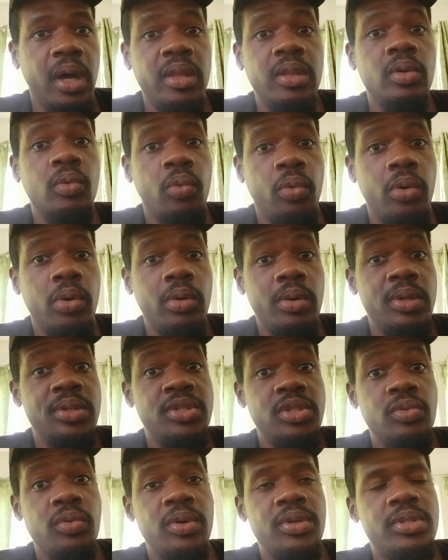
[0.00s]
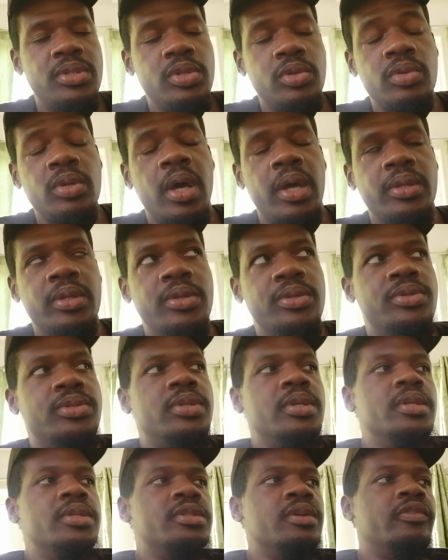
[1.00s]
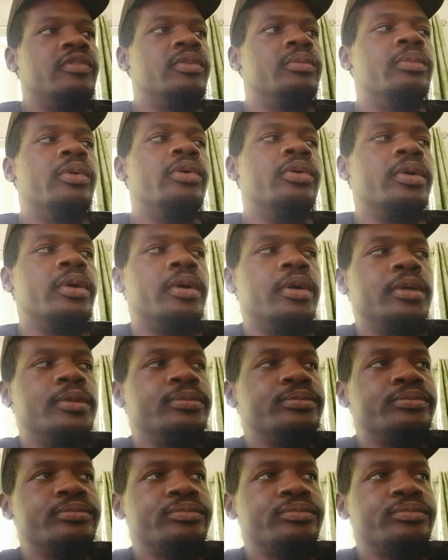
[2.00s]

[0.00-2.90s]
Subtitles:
And the world is US, United States of America.